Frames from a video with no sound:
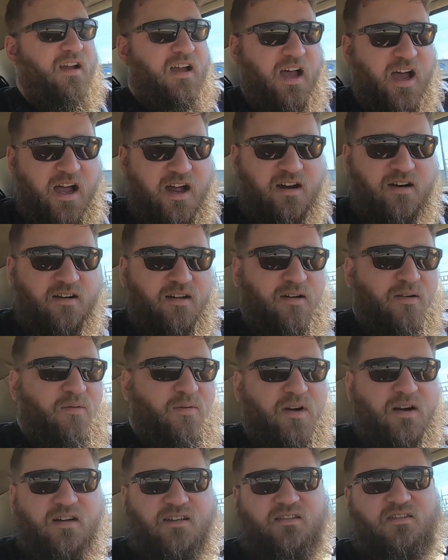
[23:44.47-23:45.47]
I don't know,
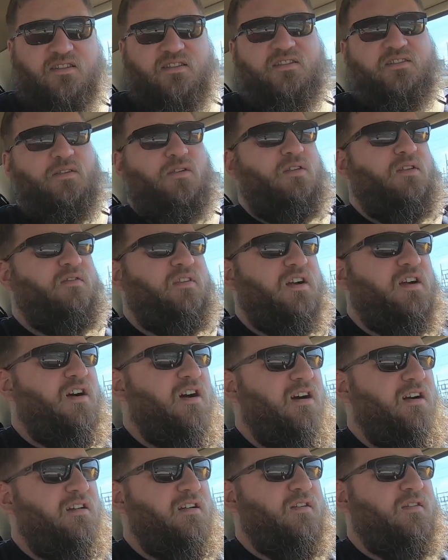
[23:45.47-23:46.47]
where does the soul of a
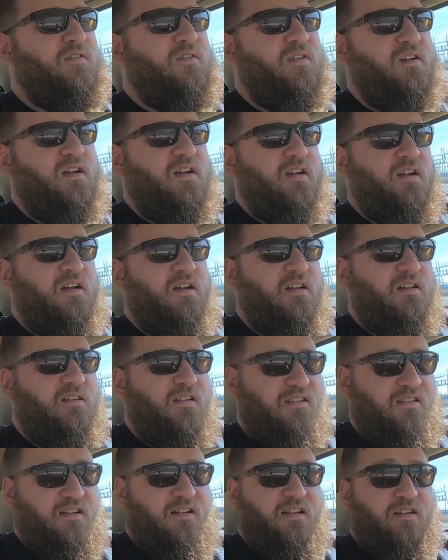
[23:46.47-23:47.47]
car live?
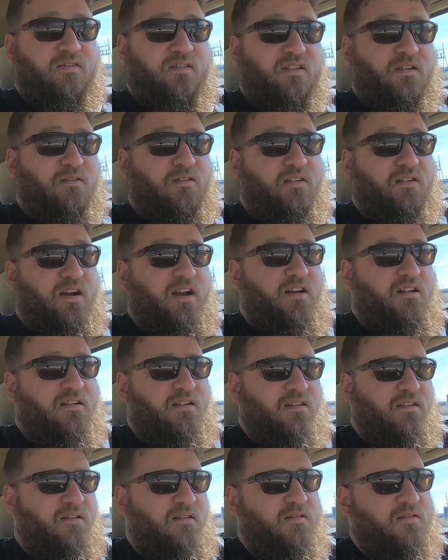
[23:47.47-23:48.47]
Does it live in the rear end?
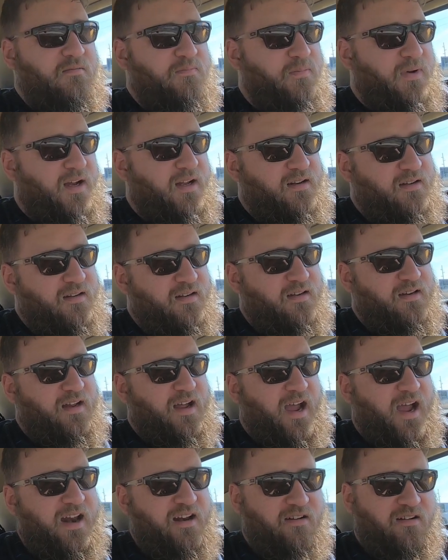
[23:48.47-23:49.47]
But
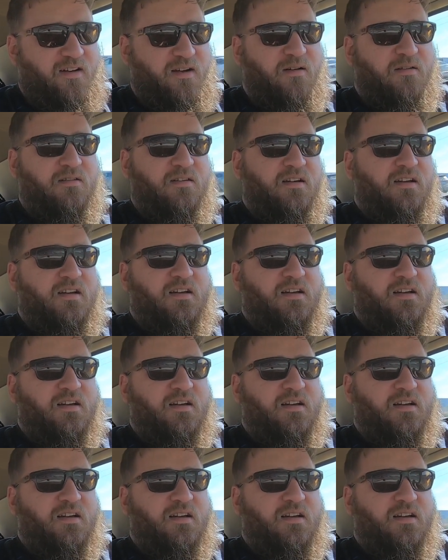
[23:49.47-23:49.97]
I don't know.